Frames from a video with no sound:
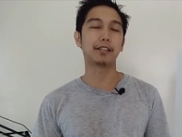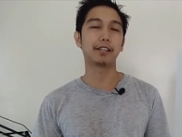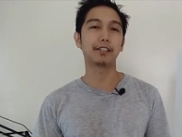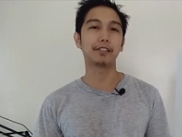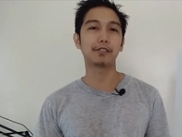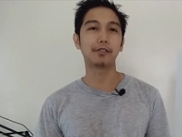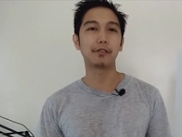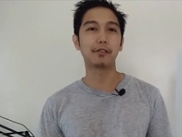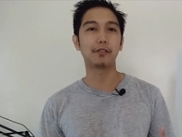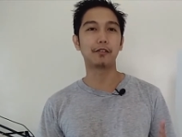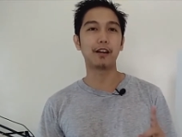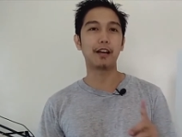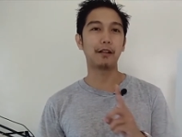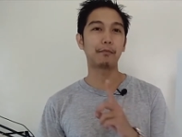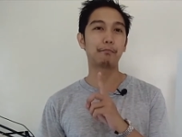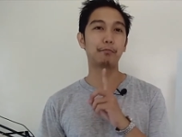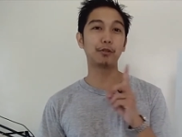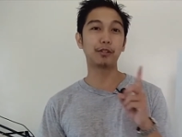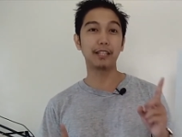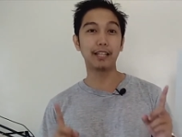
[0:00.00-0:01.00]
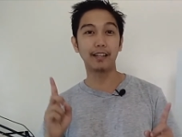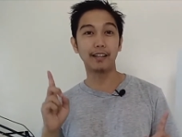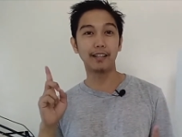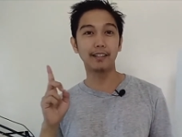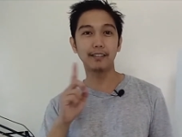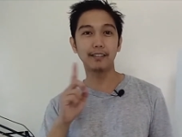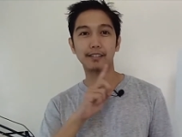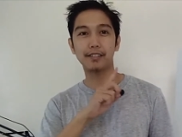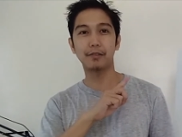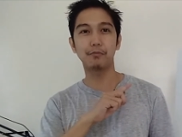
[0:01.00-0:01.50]
Okay, so I'll put a
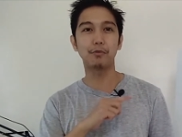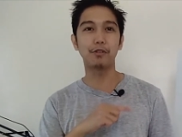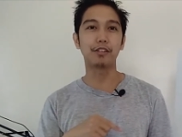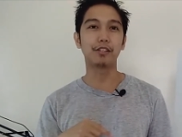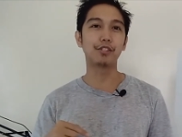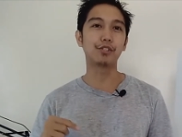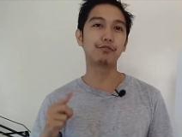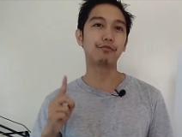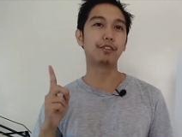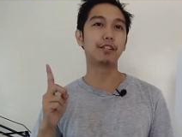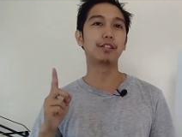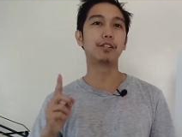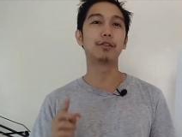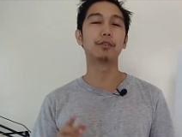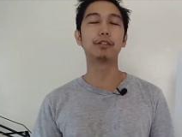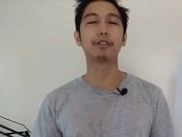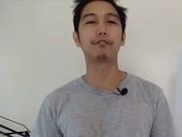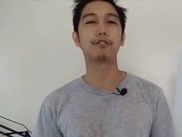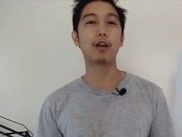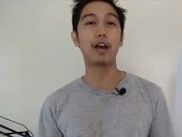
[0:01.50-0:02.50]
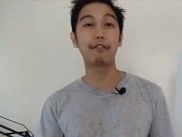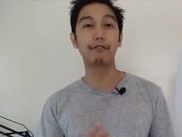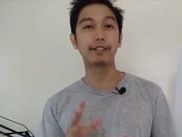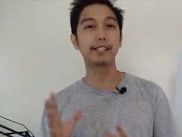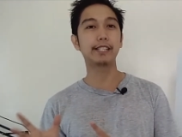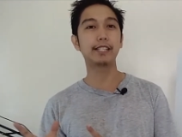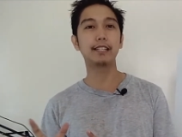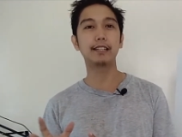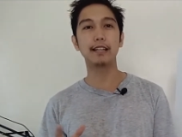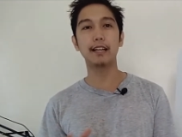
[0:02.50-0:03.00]
link somewhere in this video if you
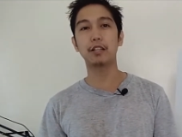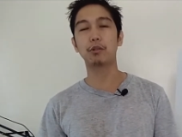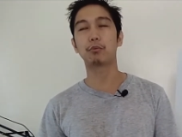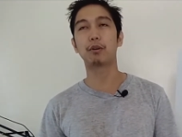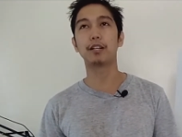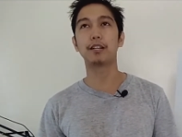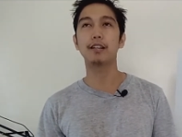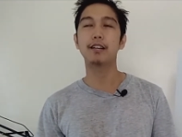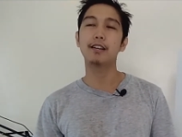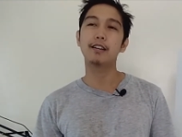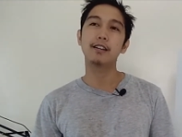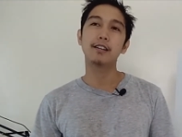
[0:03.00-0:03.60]
haven't seen that one.